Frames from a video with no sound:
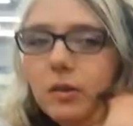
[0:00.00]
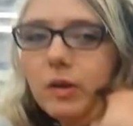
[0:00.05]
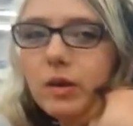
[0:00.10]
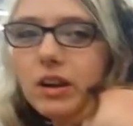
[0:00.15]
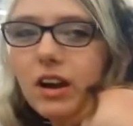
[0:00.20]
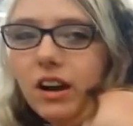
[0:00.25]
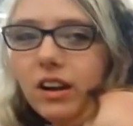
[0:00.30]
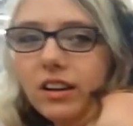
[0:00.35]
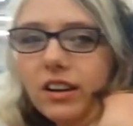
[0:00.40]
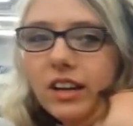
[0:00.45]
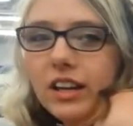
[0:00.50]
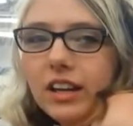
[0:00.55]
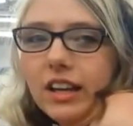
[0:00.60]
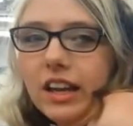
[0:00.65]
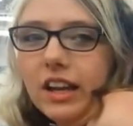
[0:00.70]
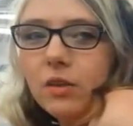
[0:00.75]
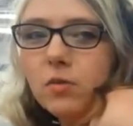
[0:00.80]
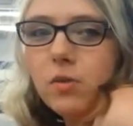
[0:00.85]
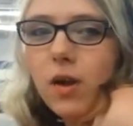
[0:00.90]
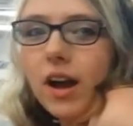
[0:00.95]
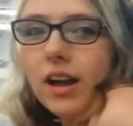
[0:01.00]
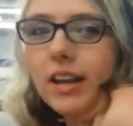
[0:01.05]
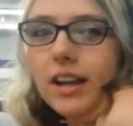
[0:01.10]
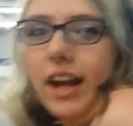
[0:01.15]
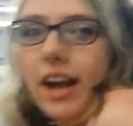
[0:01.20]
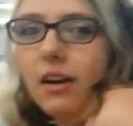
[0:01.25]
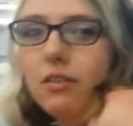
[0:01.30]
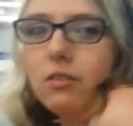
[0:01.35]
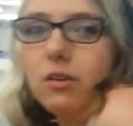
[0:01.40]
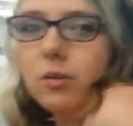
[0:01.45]
Well, we are getting it right
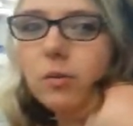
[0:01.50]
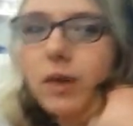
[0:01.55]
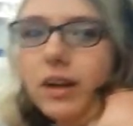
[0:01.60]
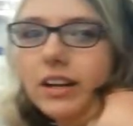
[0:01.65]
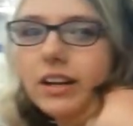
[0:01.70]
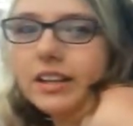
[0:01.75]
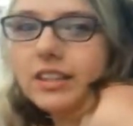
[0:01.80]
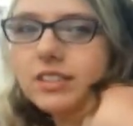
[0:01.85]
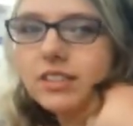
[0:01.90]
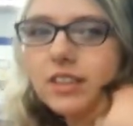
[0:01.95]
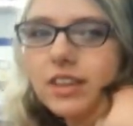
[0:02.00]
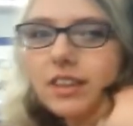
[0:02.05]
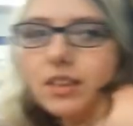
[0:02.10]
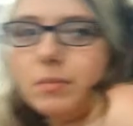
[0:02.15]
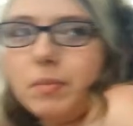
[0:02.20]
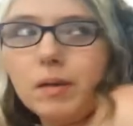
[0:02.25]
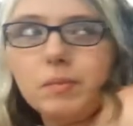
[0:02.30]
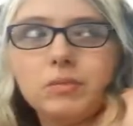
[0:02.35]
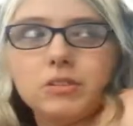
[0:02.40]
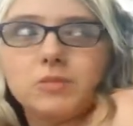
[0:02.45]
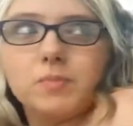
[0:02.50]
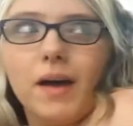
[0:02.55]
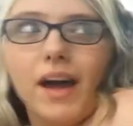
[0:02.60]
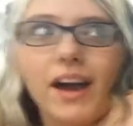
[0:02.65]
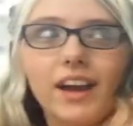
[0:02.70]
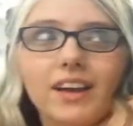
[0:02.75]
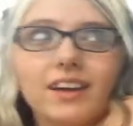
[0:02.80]
now. We're waiting to get the papers.